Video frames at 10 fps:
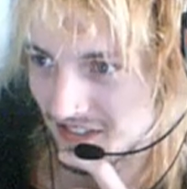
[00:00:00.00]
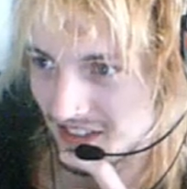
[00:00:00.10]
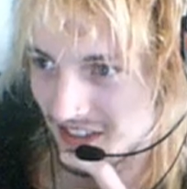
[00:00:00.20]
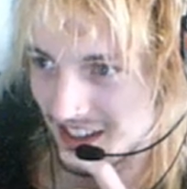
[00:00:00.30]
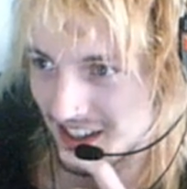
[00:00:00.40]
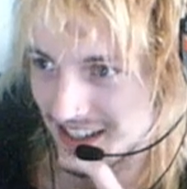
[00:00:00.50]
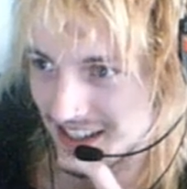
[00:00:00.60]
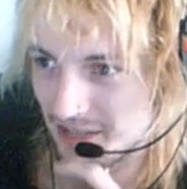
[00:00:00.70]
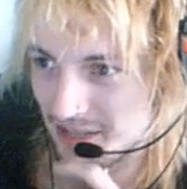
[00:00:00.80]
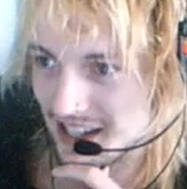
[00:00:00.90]
These big
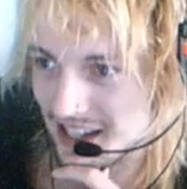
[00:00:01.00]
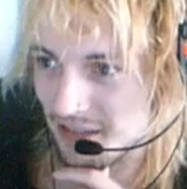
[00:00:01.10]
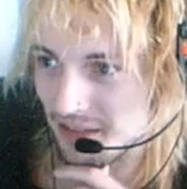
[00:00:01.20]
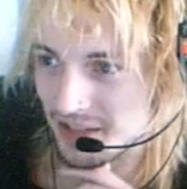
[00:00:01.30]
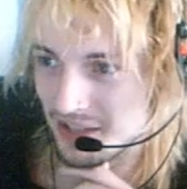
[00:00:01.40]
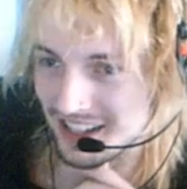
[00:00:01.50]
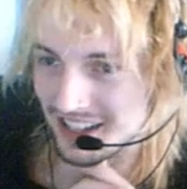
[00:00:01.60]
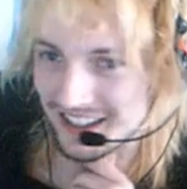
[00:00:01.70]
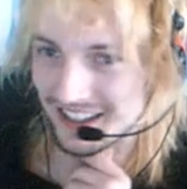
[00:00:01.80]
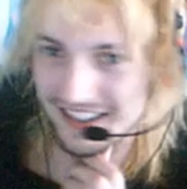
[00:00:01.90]
lumps here. It's
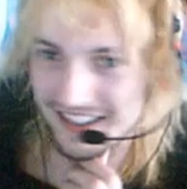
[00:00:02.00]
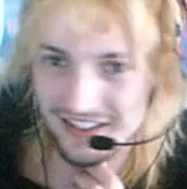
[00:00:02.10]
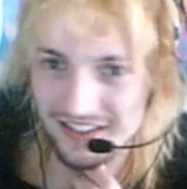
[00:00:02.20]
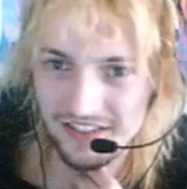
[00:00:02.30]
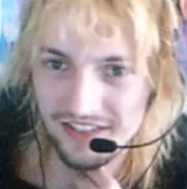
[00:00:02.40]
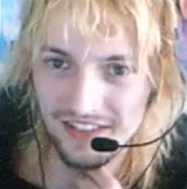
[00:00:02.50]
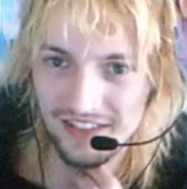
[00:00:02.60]
sort of similar to